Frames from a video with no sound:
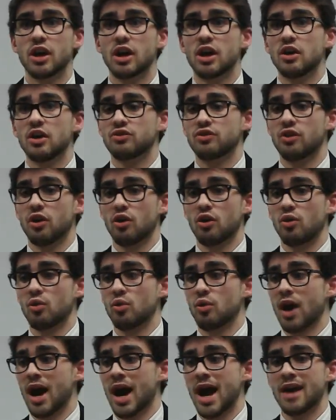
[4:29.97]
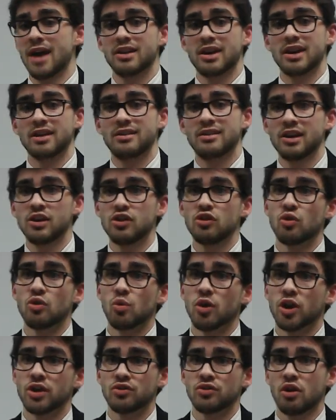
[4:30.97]
So I had to continue to
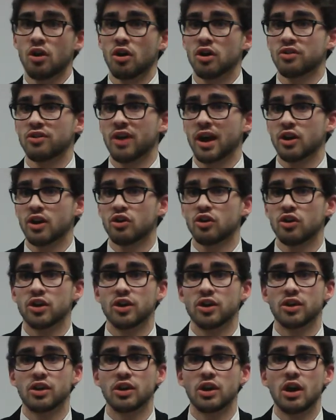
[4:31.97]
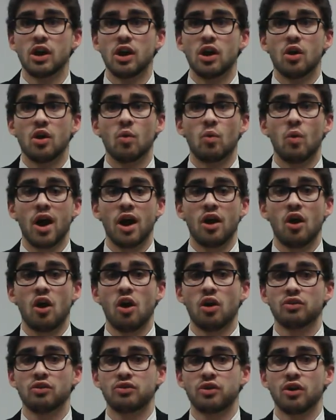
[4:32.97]
work as hard as I could, while
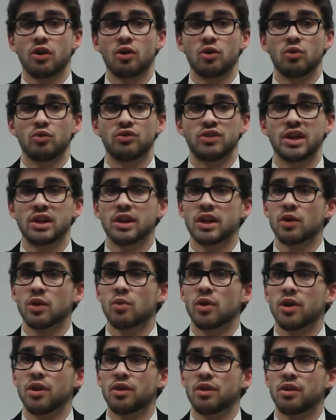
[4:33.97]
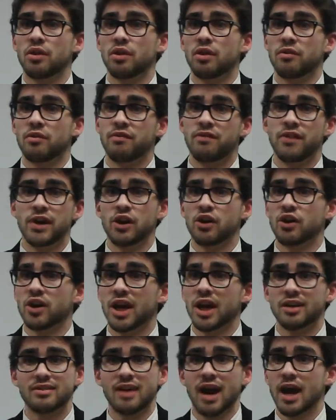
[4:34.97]
also dealing with the fear
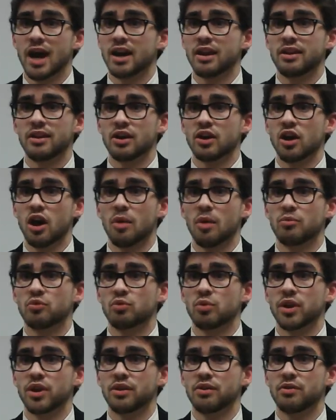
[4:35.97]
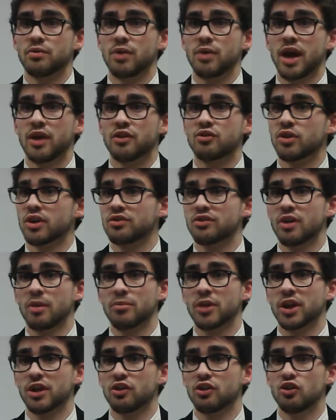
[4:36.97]
and anxiety that comes with entering
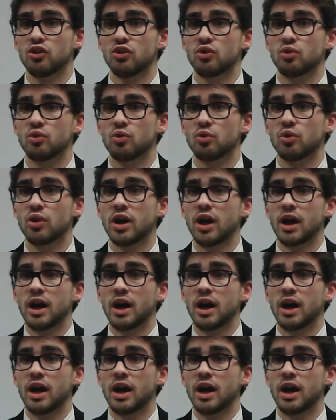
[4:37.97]
something new.